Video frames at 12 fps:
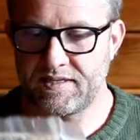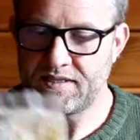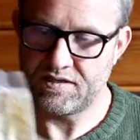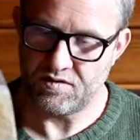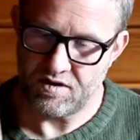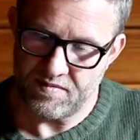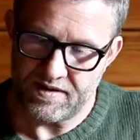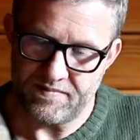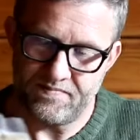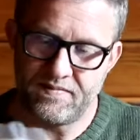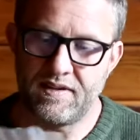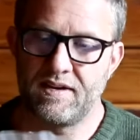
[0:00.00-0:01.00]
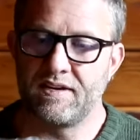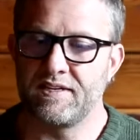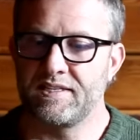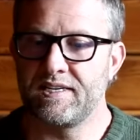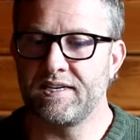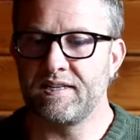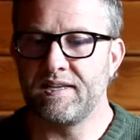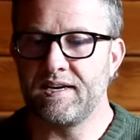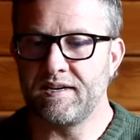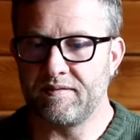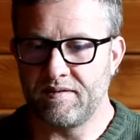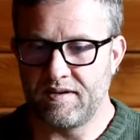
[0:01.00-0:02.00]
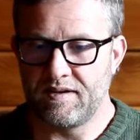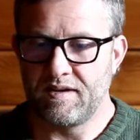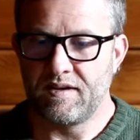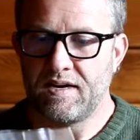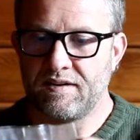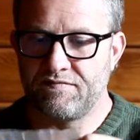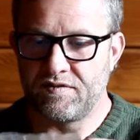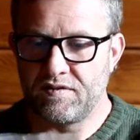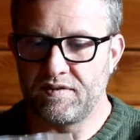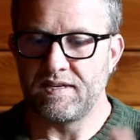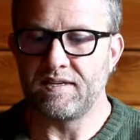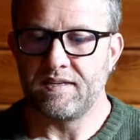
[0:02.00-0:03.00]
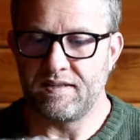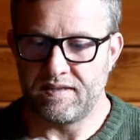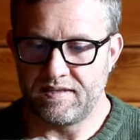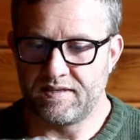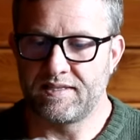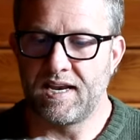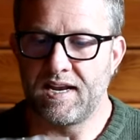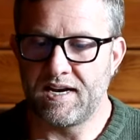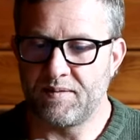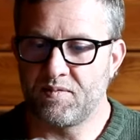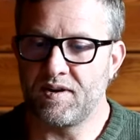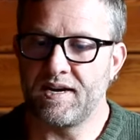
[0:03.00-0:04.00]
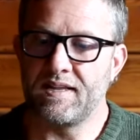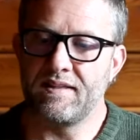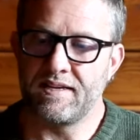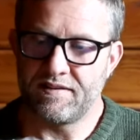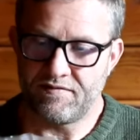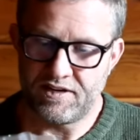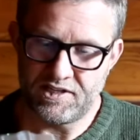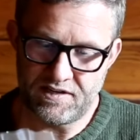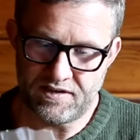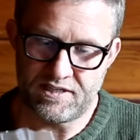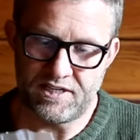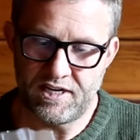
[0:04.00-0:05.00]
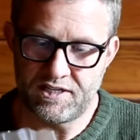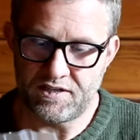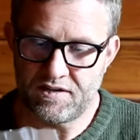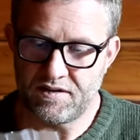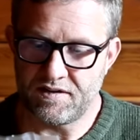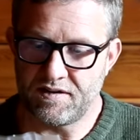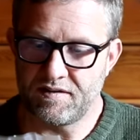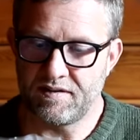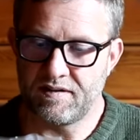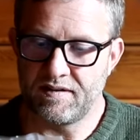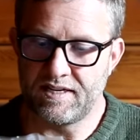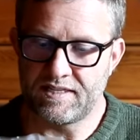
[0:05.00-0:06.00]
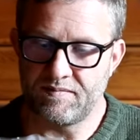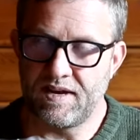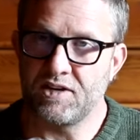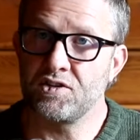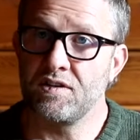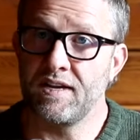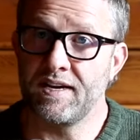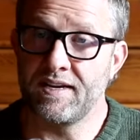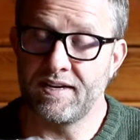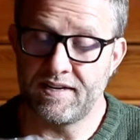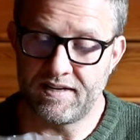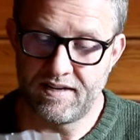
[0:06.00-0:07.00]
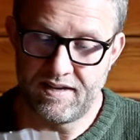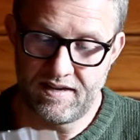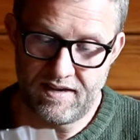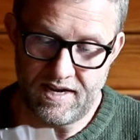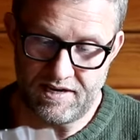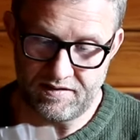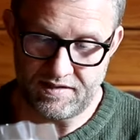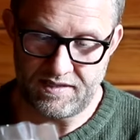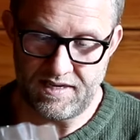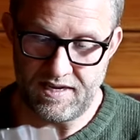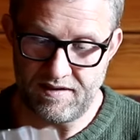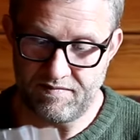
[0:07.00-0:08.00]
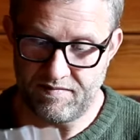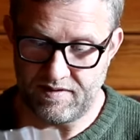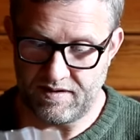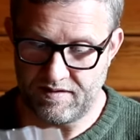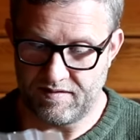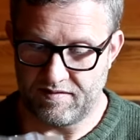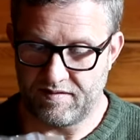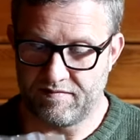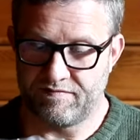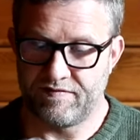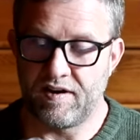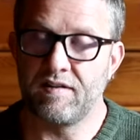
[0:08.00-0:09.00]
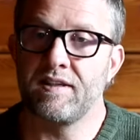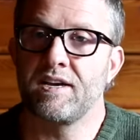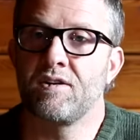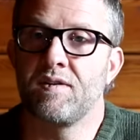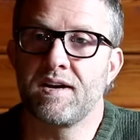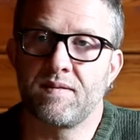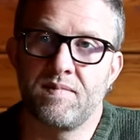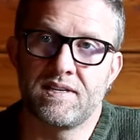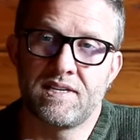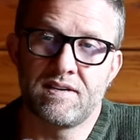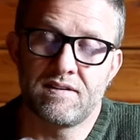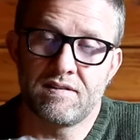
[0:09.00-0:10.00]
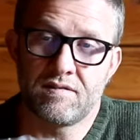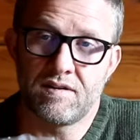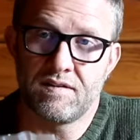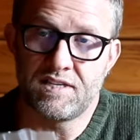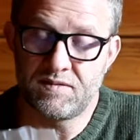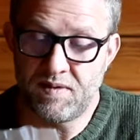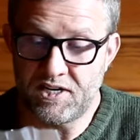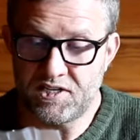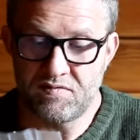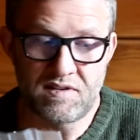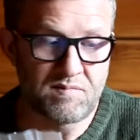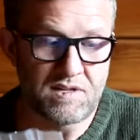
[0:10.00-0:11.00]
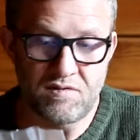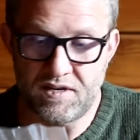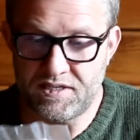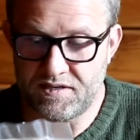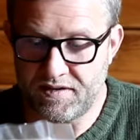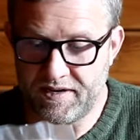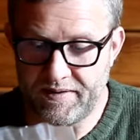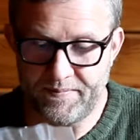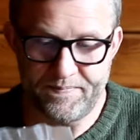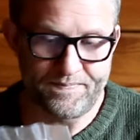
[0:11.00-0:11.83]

it's dormant, and you just need to let it unfold it, stand it upright, let the fresh air exchange occur, let some natural light hit it, and you'll see fairly quick mycelial growth, especially with the Blue Oyster kit.